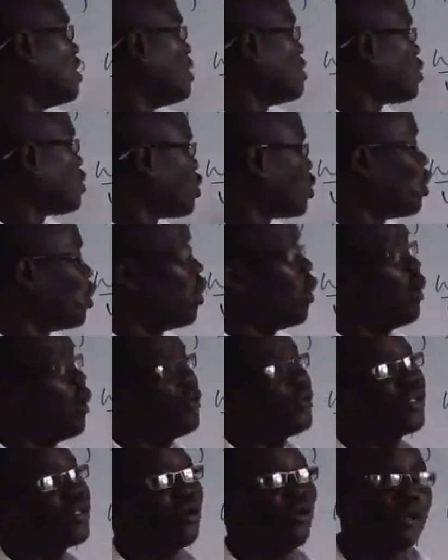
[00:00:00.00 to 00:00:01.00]

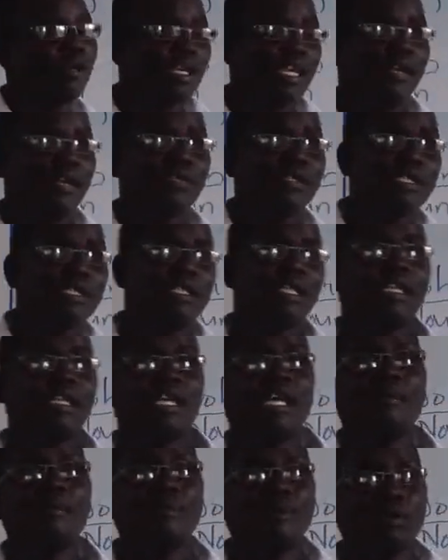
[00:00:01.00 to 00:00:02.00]
shows or gives the
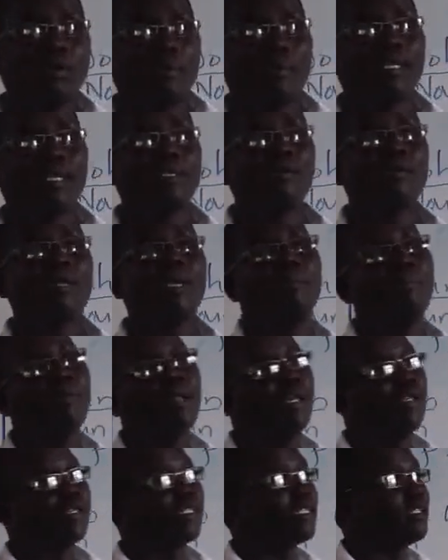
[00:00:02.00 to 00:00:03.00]
name to a particular
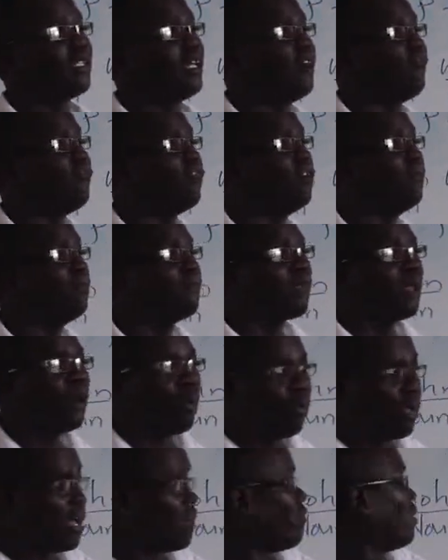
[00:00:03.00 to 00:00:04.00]
place. Therefore,
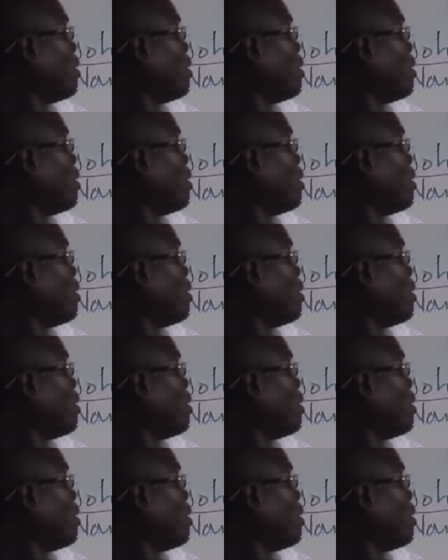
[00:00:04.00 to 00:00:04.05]
we have